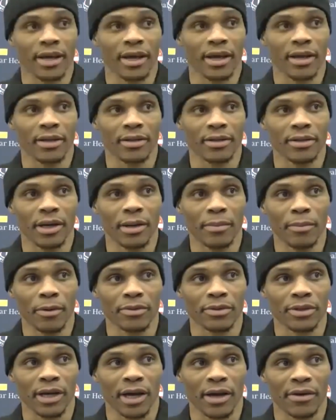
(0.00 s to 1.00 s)
had the
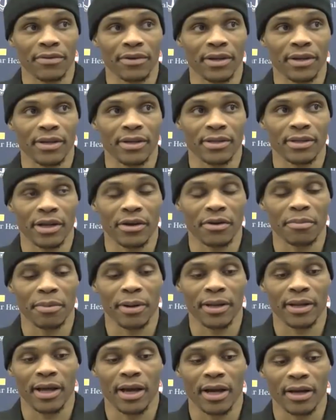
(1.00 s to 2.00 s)
most confidence in
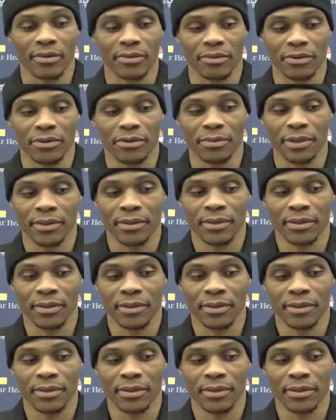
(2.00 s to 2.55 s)
everybody in the locker room.